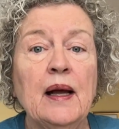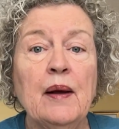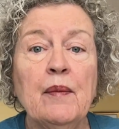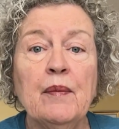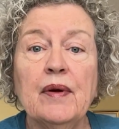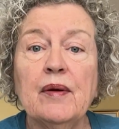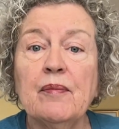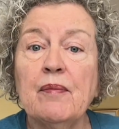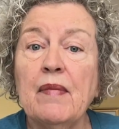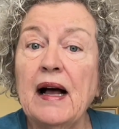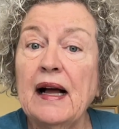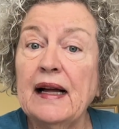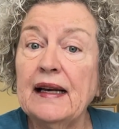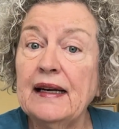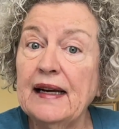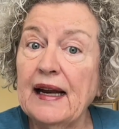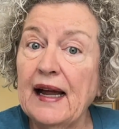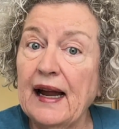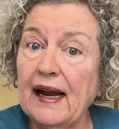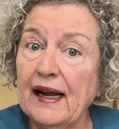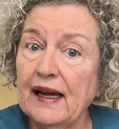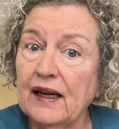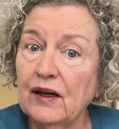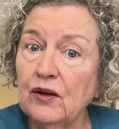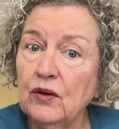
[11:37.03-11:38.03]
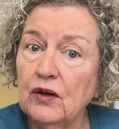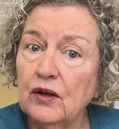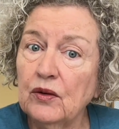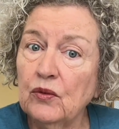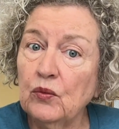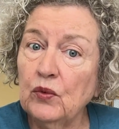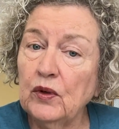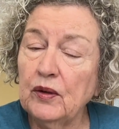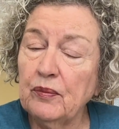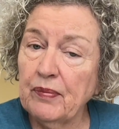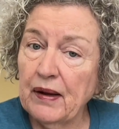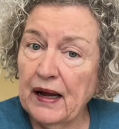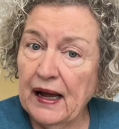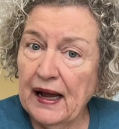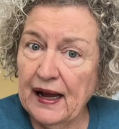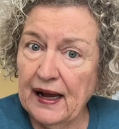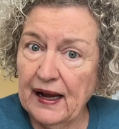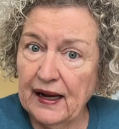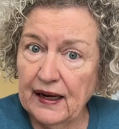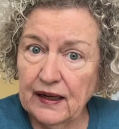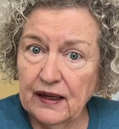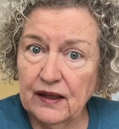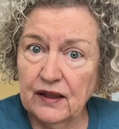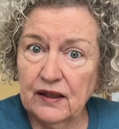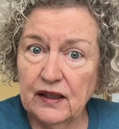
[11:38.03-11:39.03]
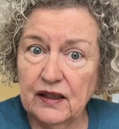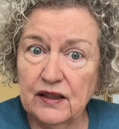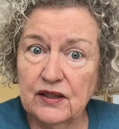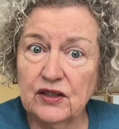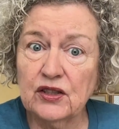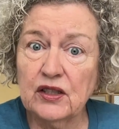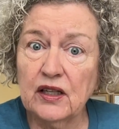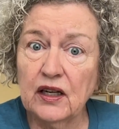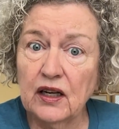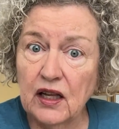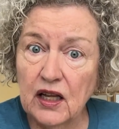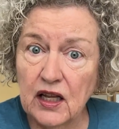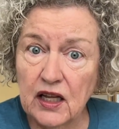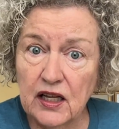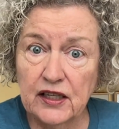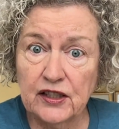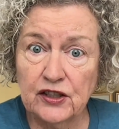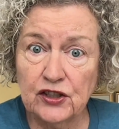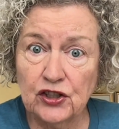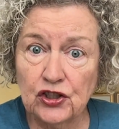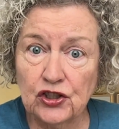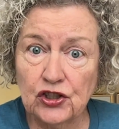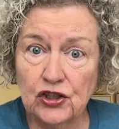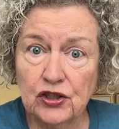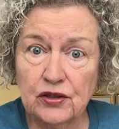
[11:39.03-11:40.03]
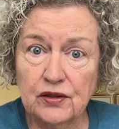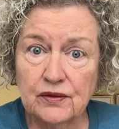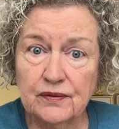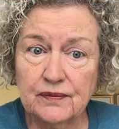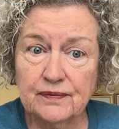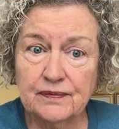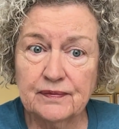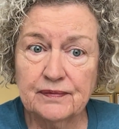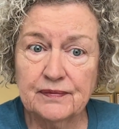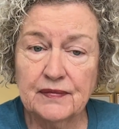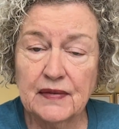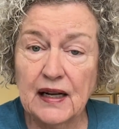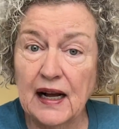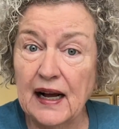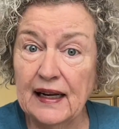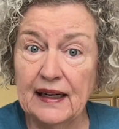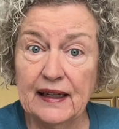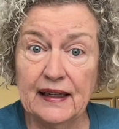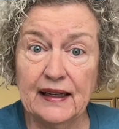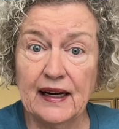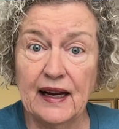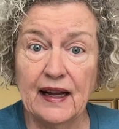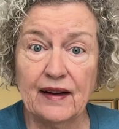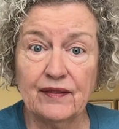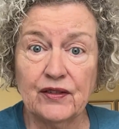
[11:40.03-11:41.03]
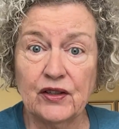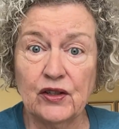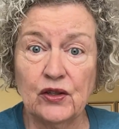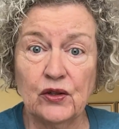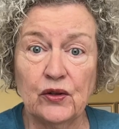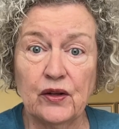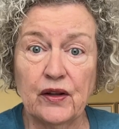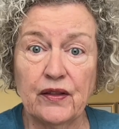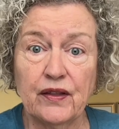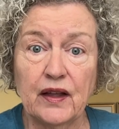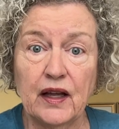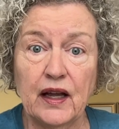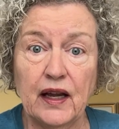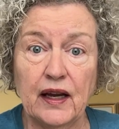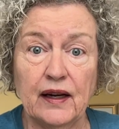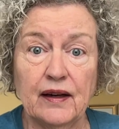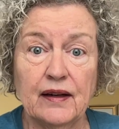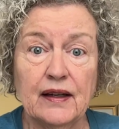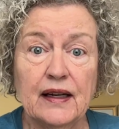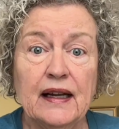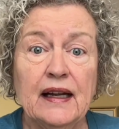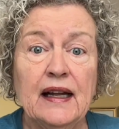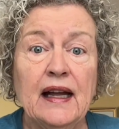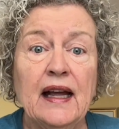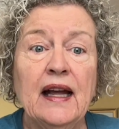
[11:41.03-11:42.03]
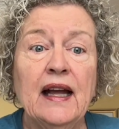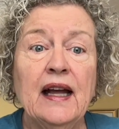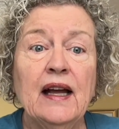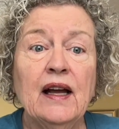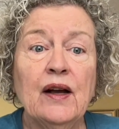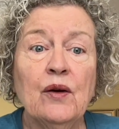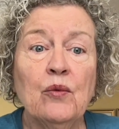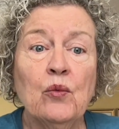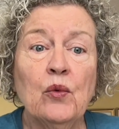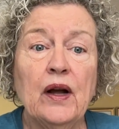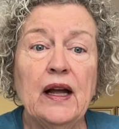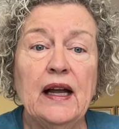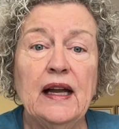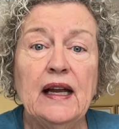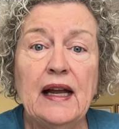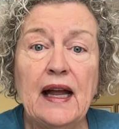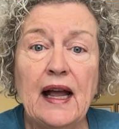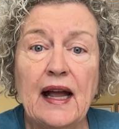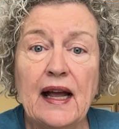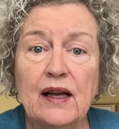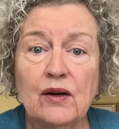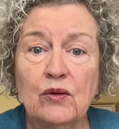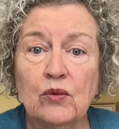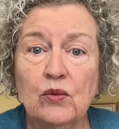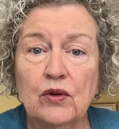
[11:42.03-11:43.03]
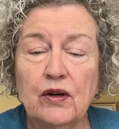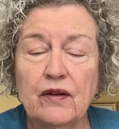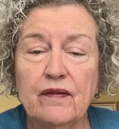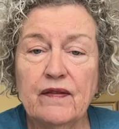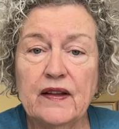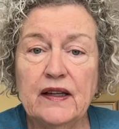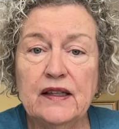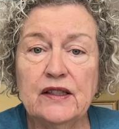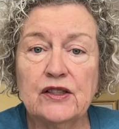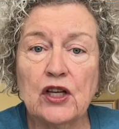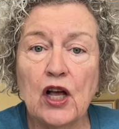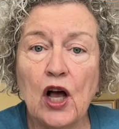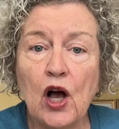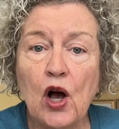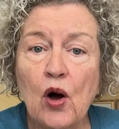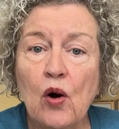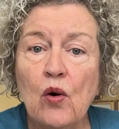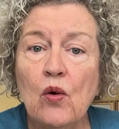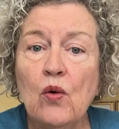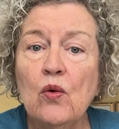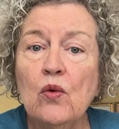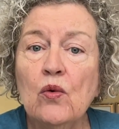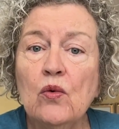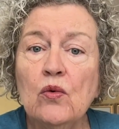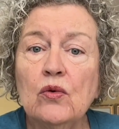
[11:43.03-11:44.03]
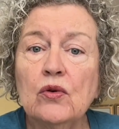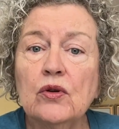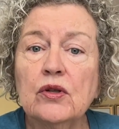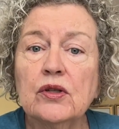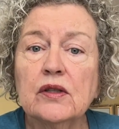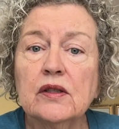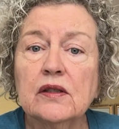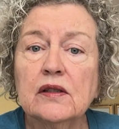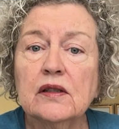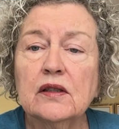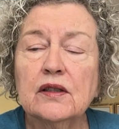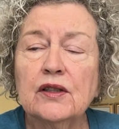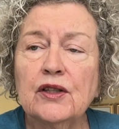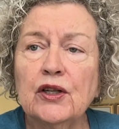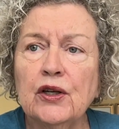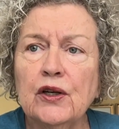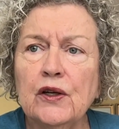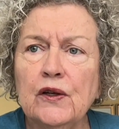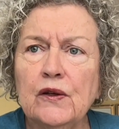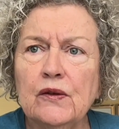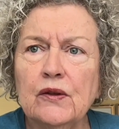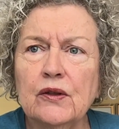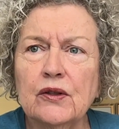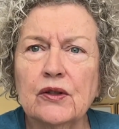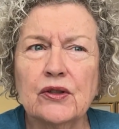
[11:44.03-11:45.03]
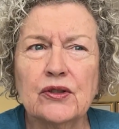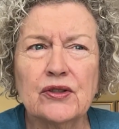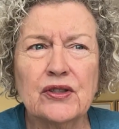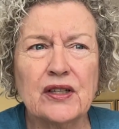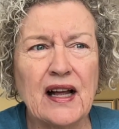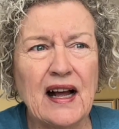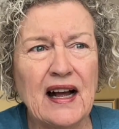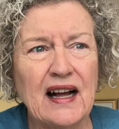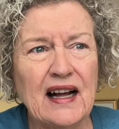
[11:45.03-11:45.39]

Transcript: But my dad would pack us a lunch. I didn't have to do a thing. Well, he had one of these old coolers.